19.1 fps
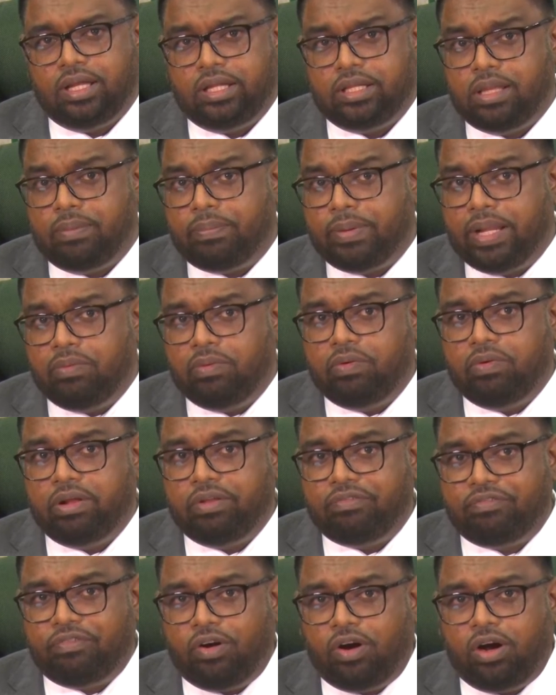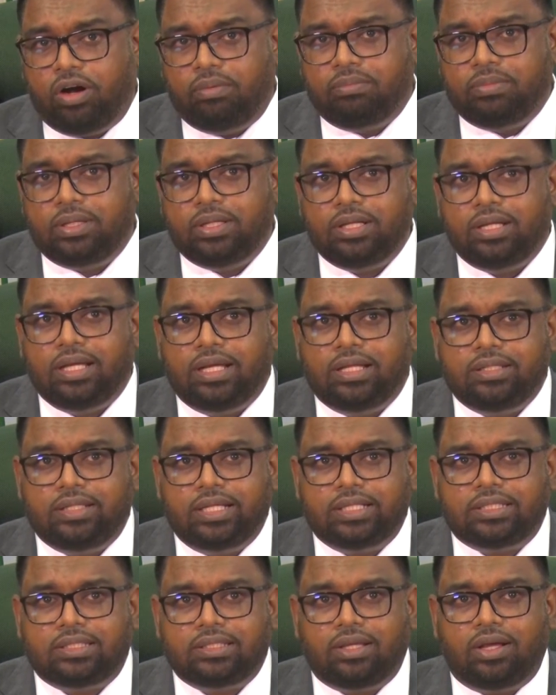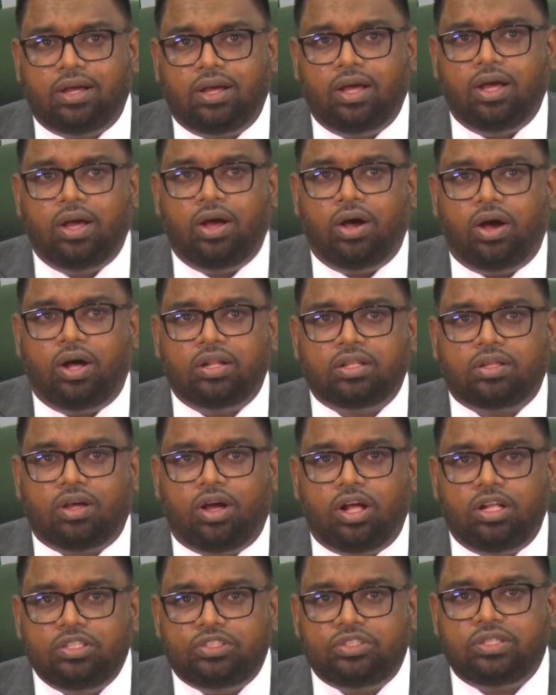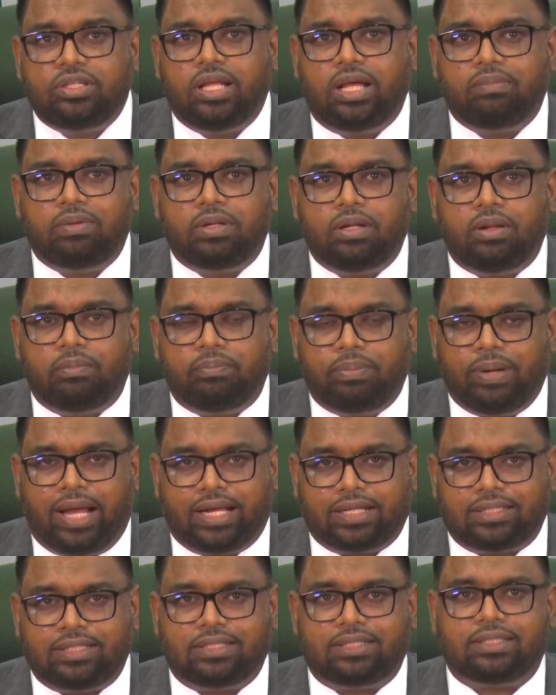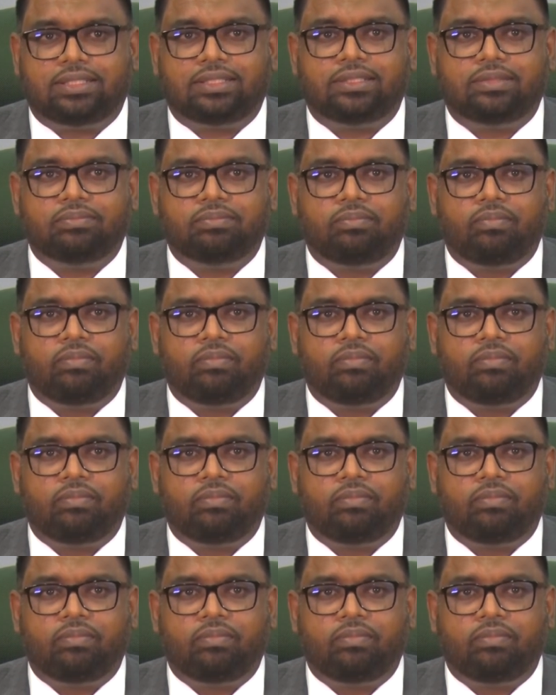The bill will reform this unconscionable practice.